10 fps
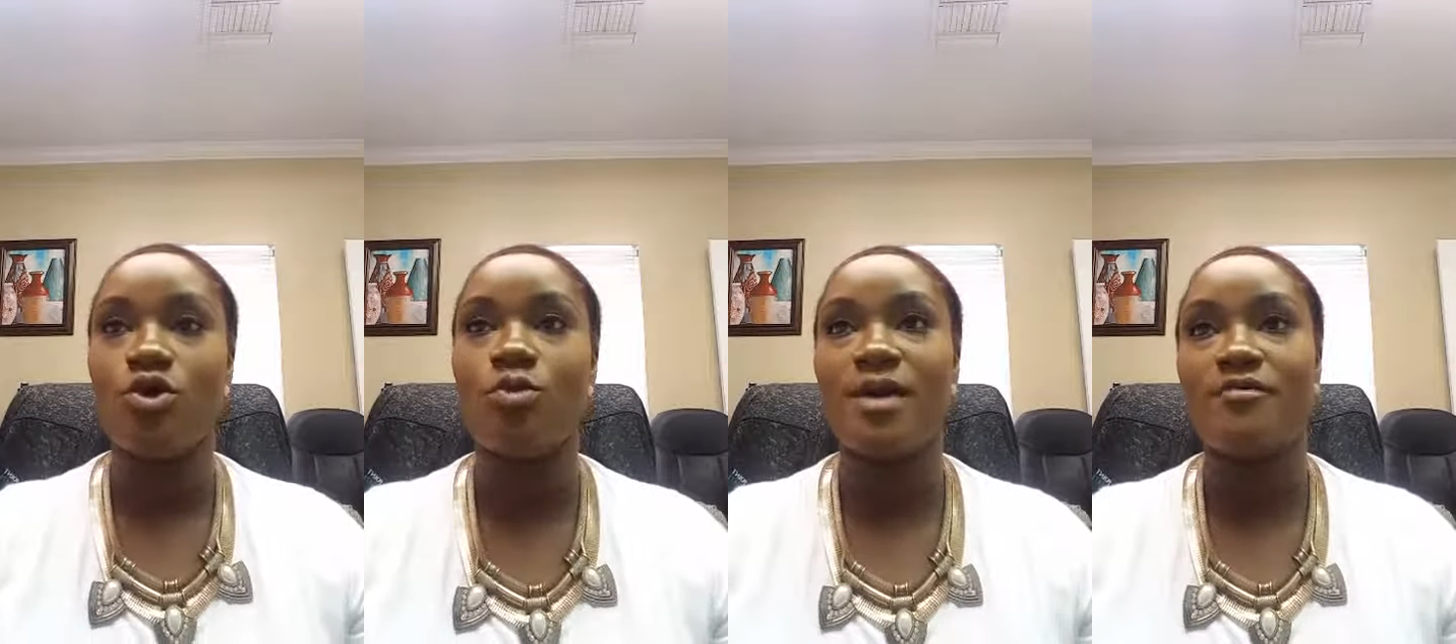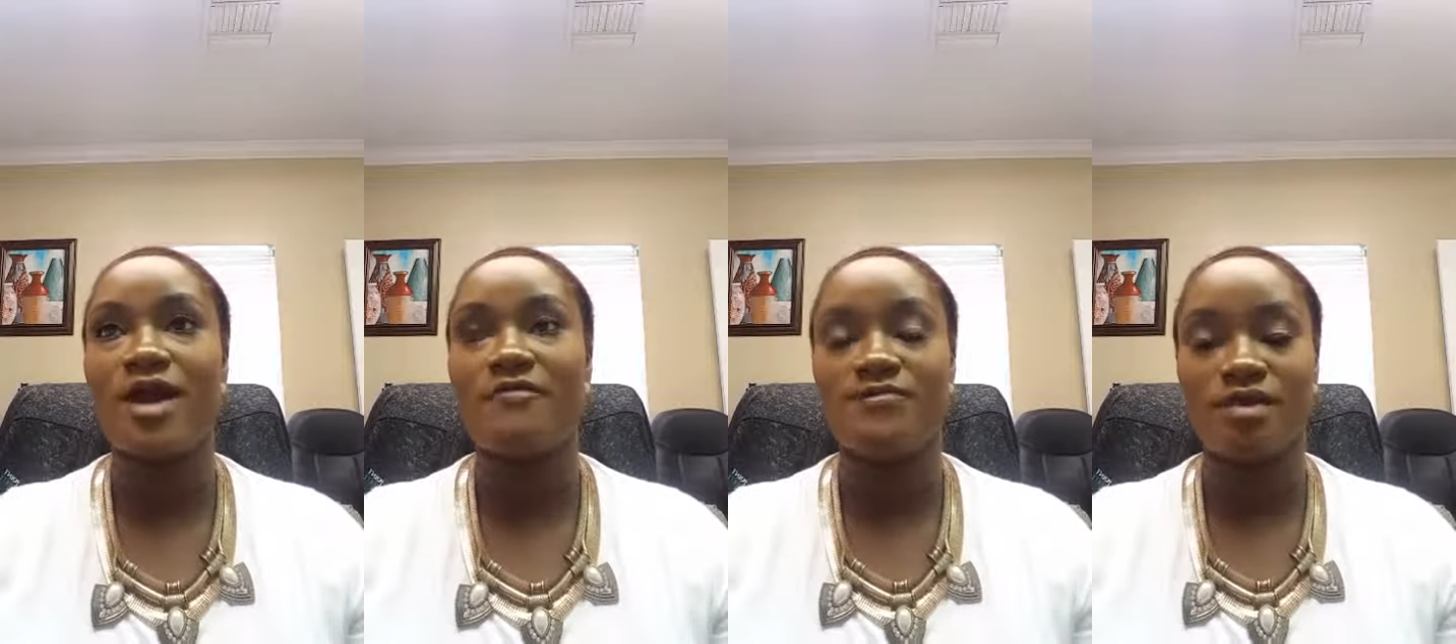whomever
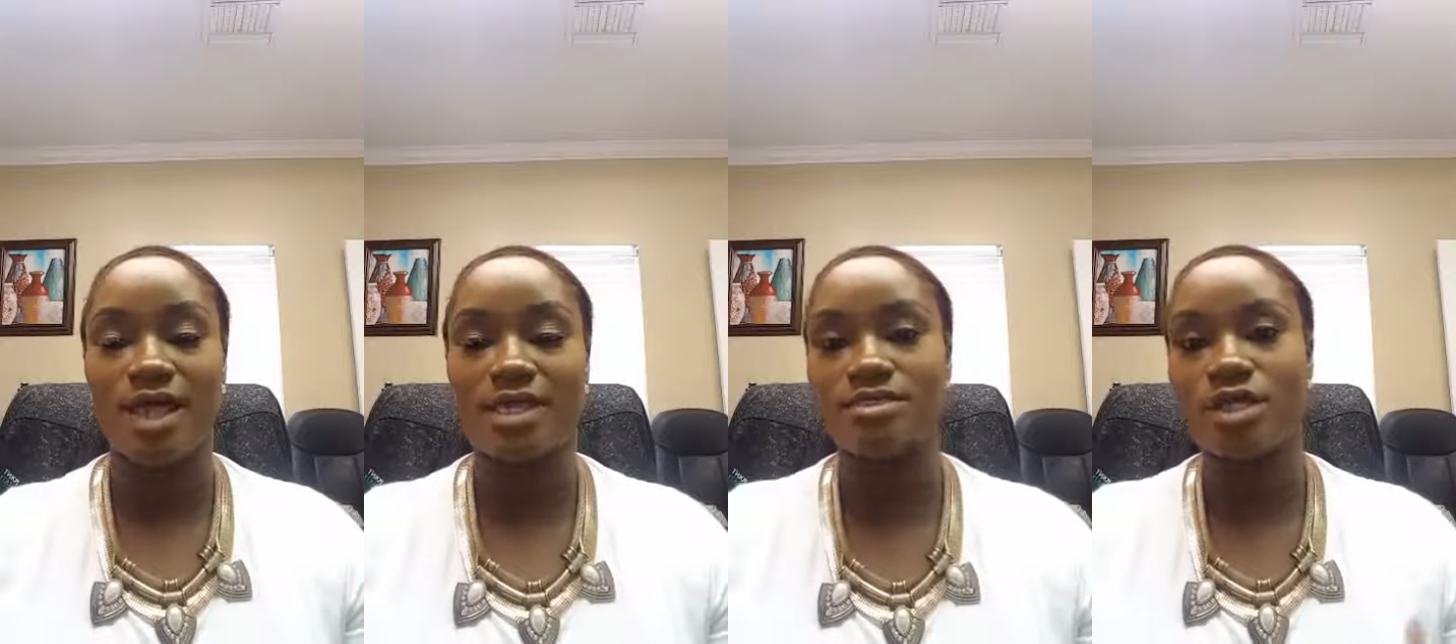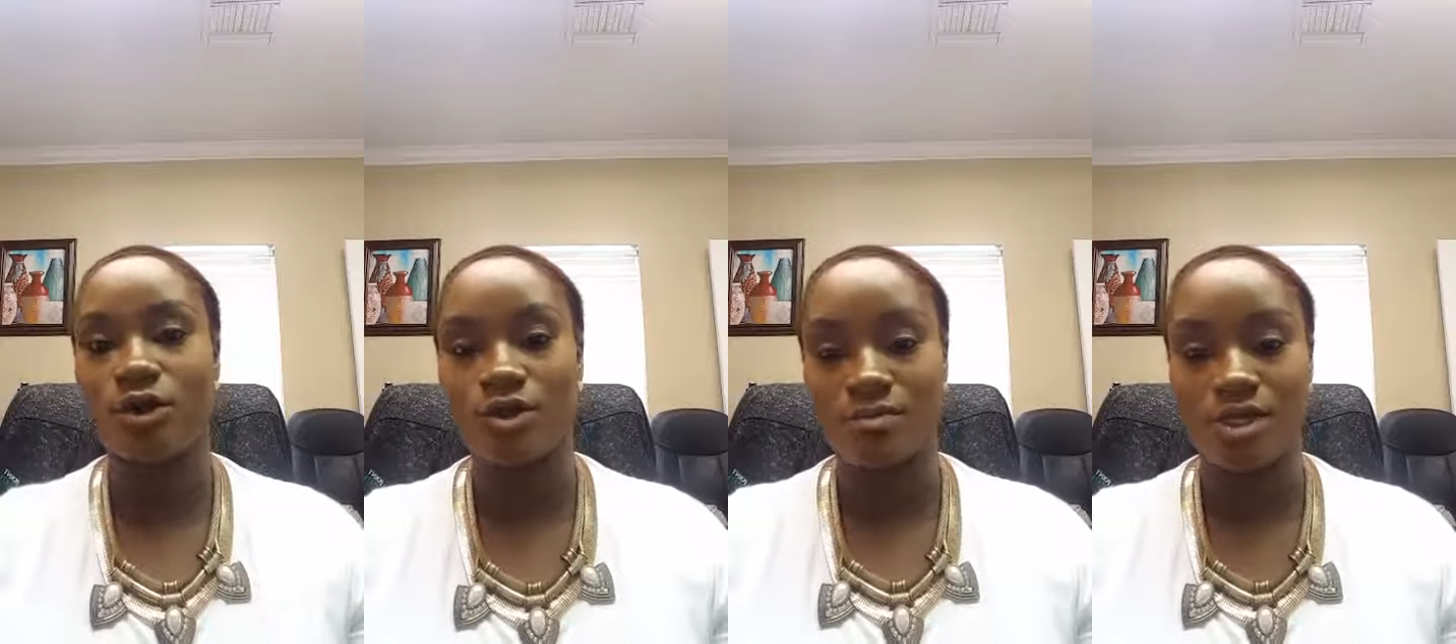I feel like is
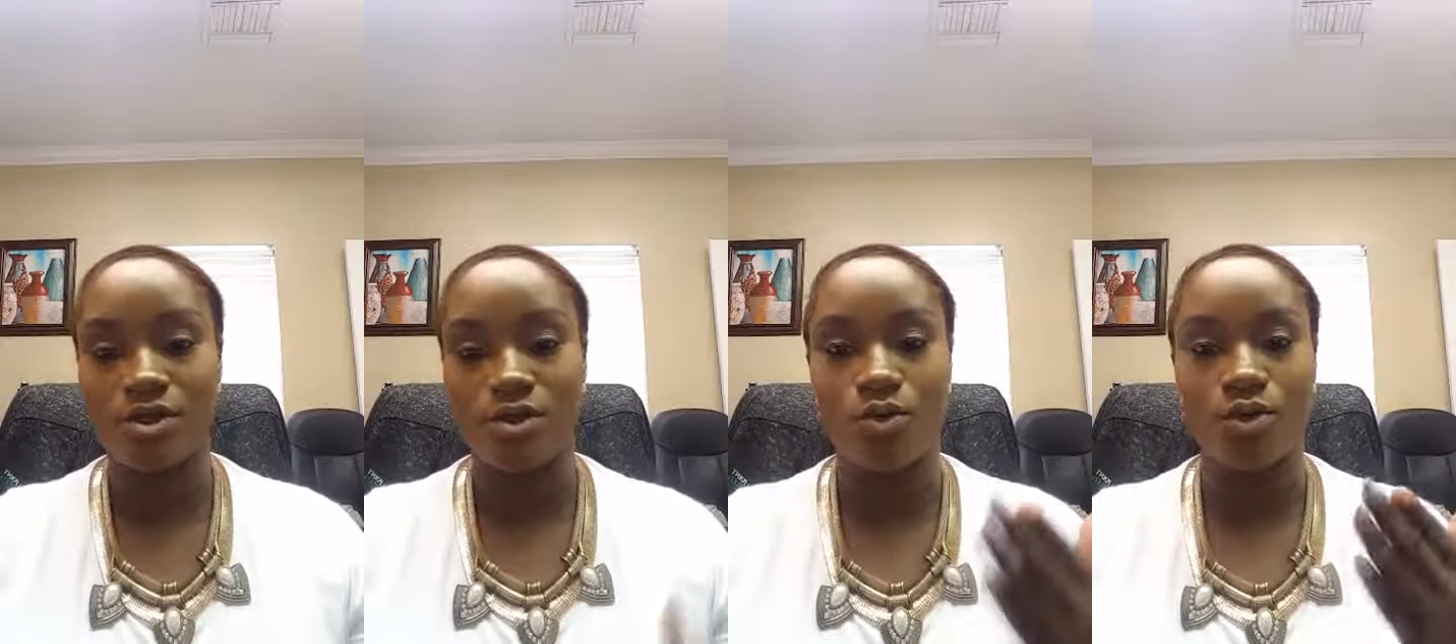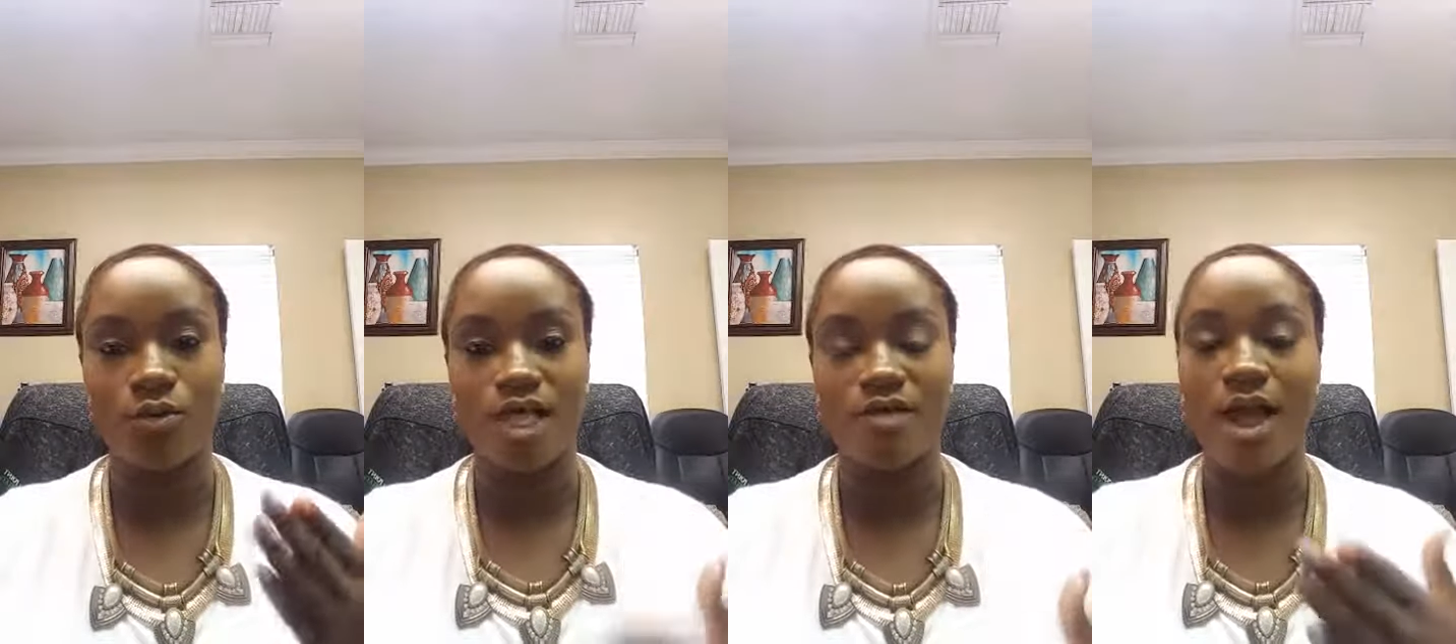hurting me or
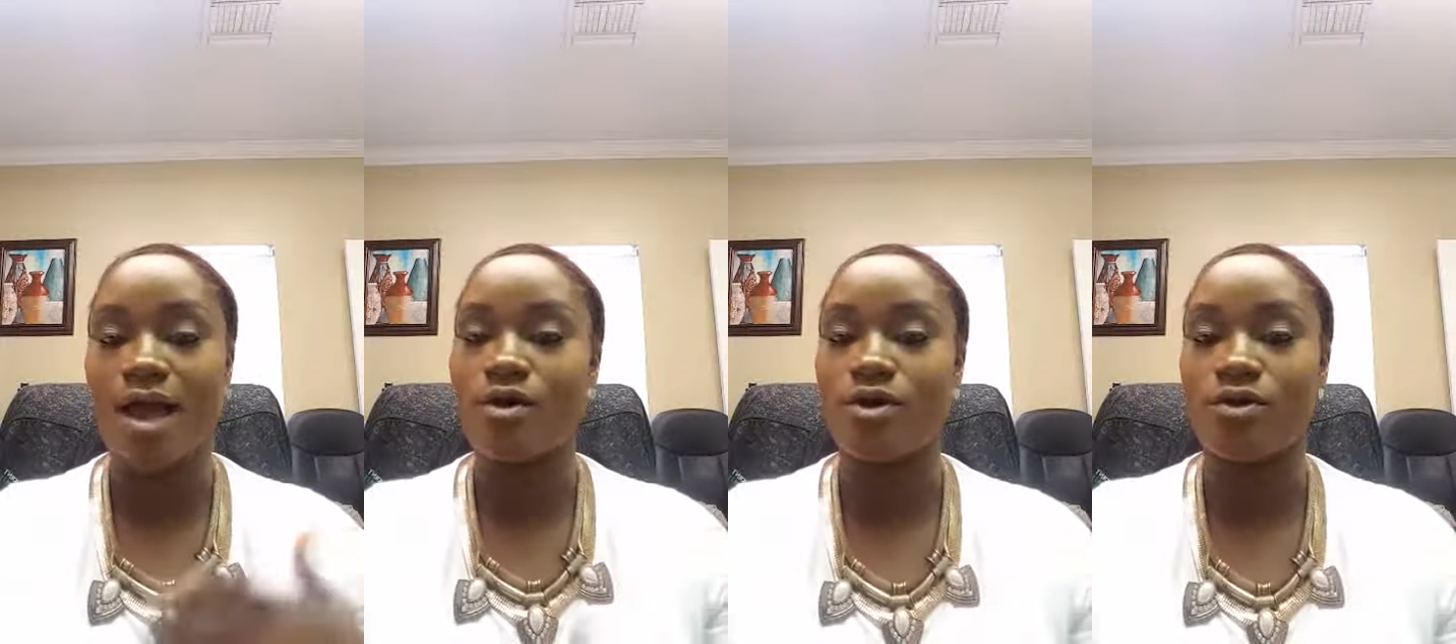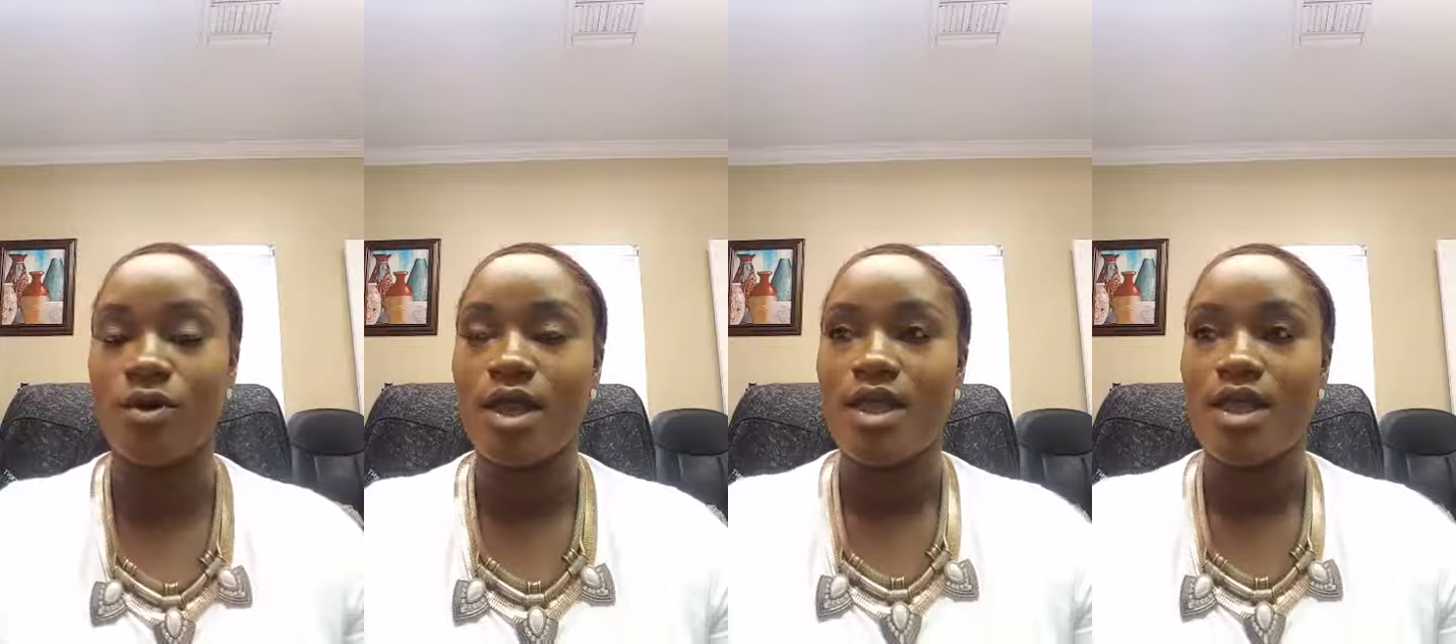whatever, I'll go